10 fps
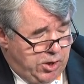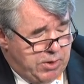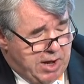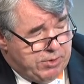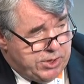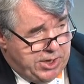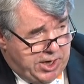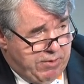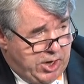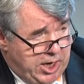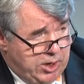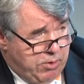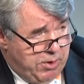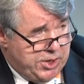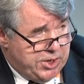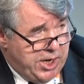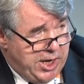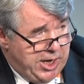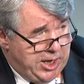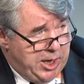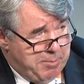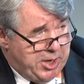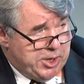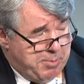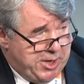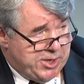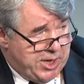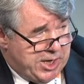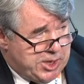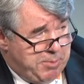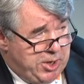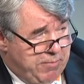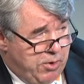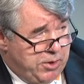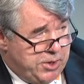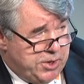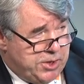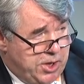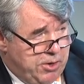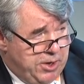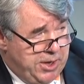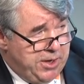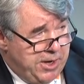have a significant increase in the amount of space that has to be devoted to security